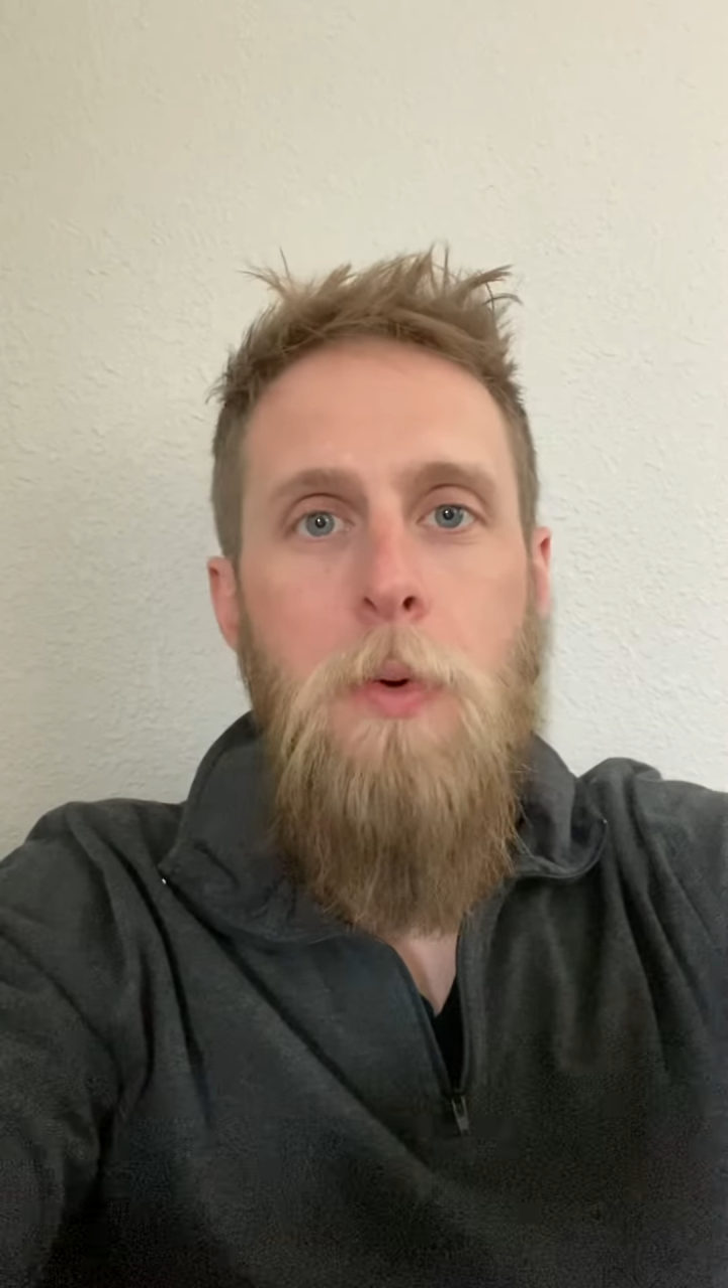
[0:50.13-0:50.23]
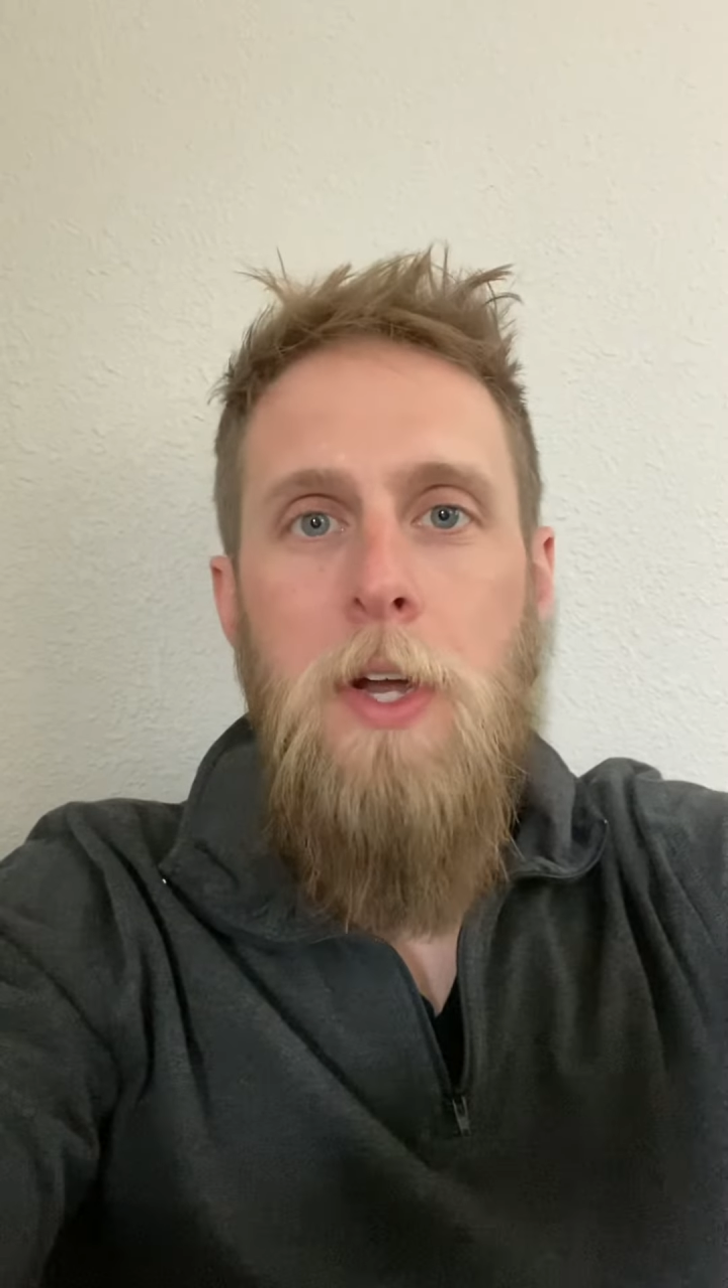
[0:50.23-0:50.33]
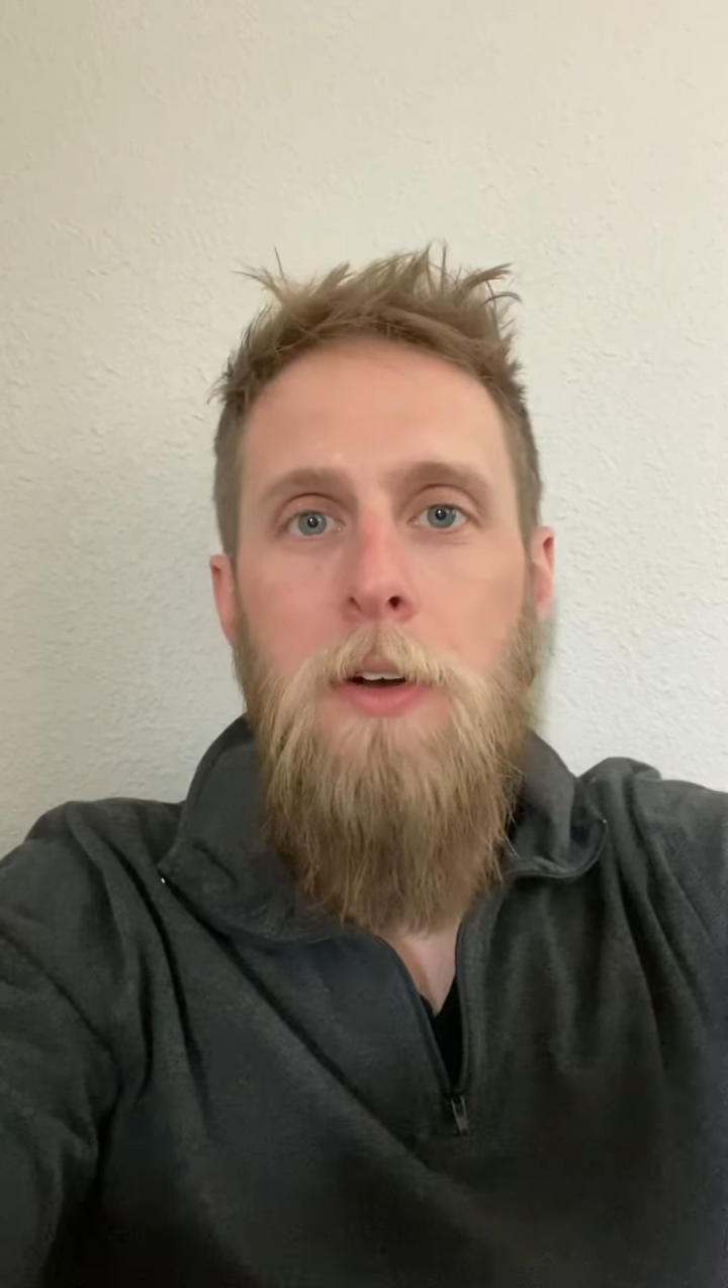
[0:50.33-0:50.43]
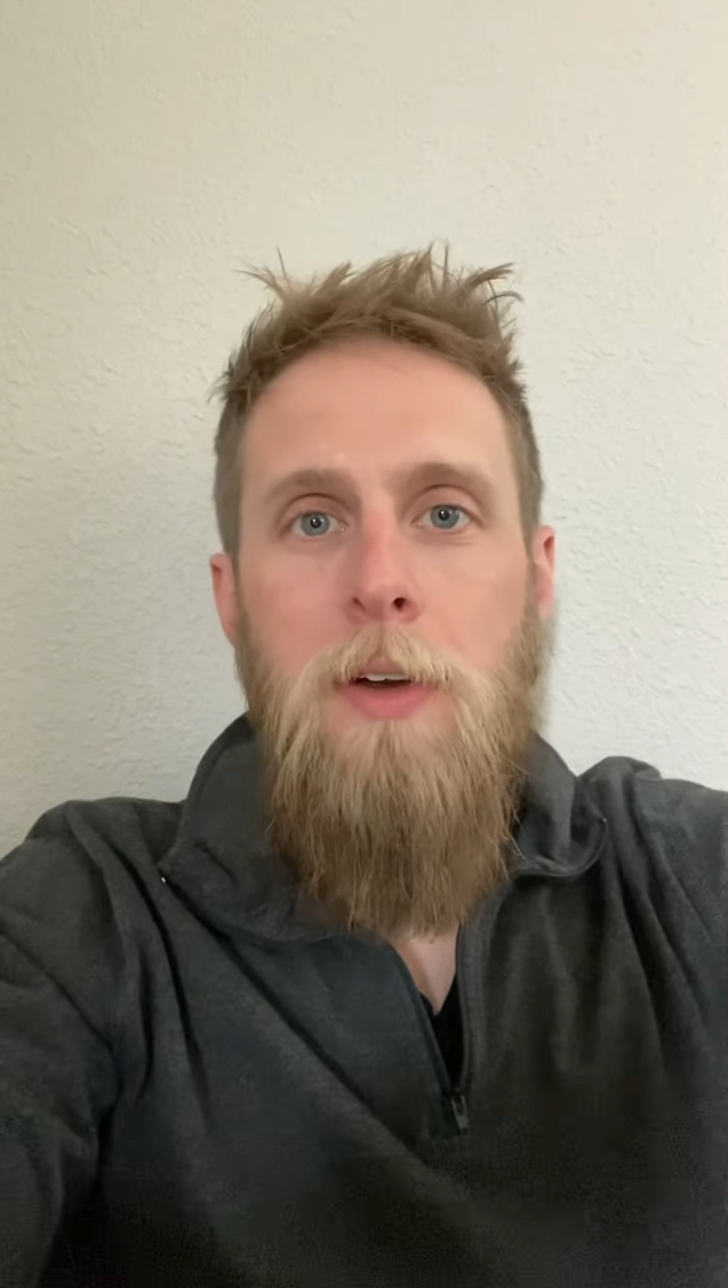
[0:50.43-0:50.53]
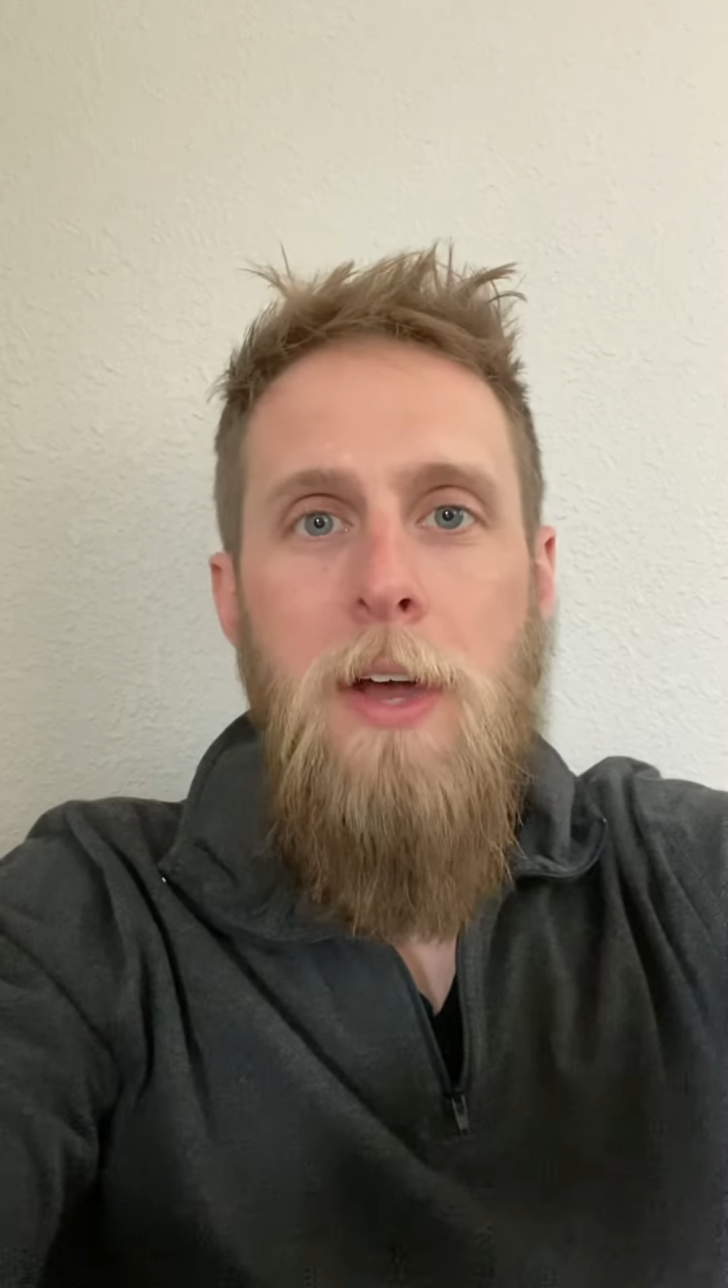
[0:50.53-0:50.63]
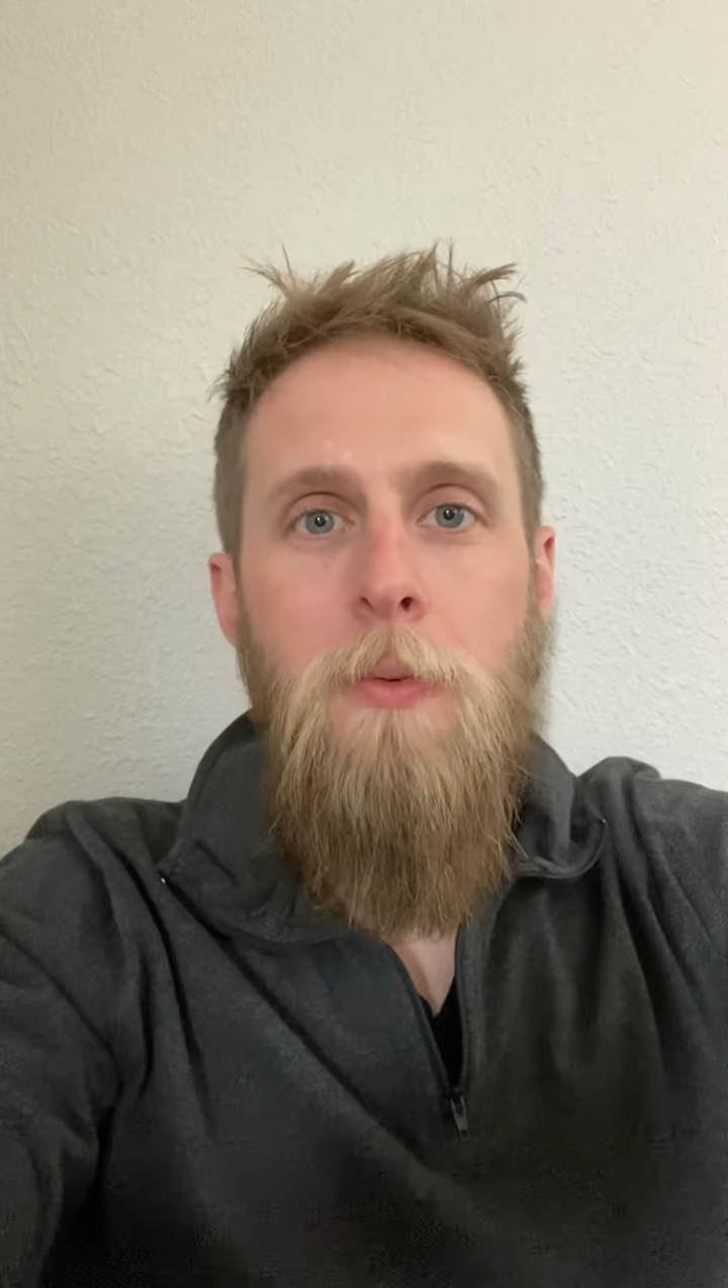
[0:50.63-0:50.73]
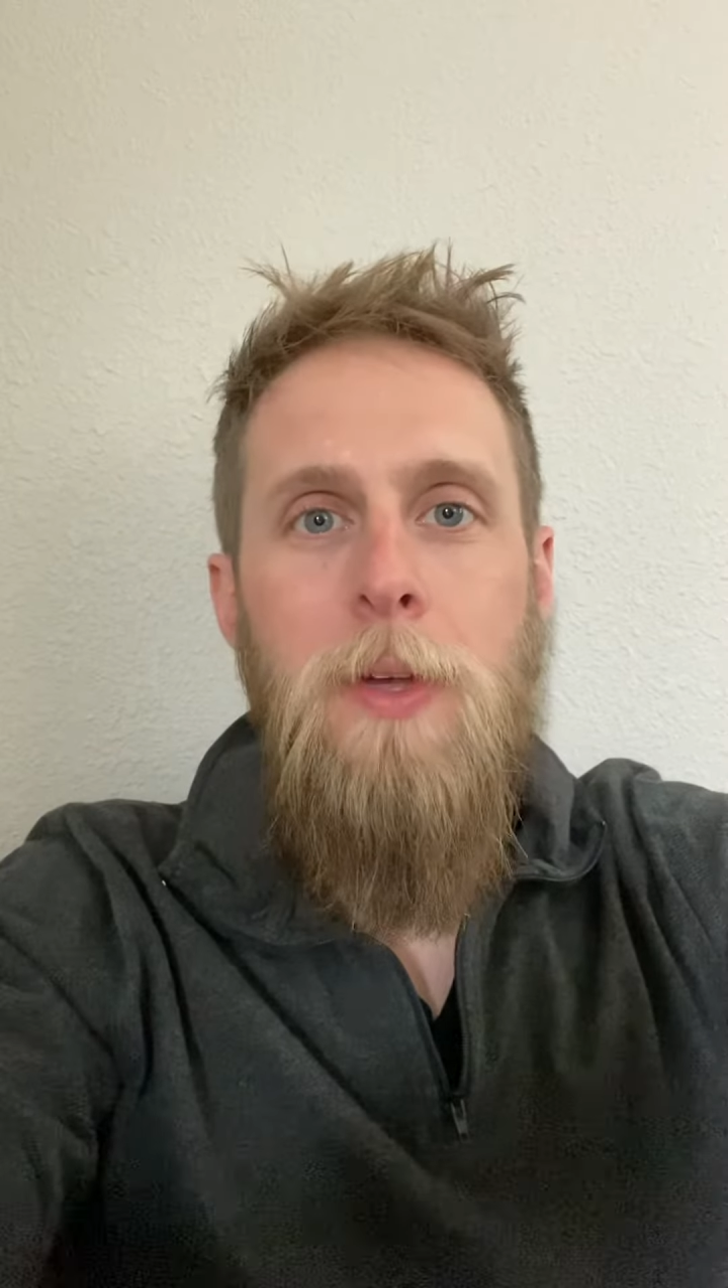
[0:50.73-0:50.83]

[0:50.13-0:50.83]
way around.